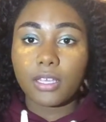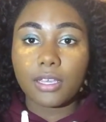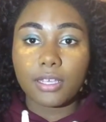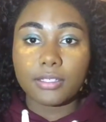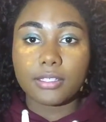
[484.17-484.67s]

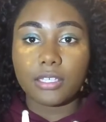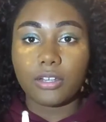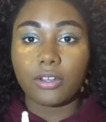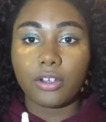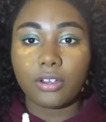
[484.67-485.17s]

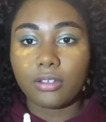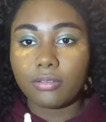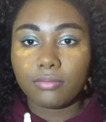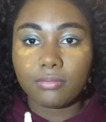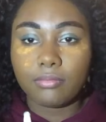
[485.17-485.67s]
concealer
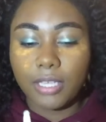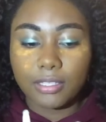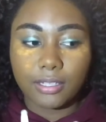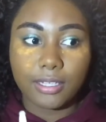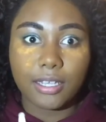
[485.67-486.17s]

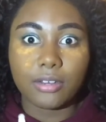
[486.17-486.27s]
basically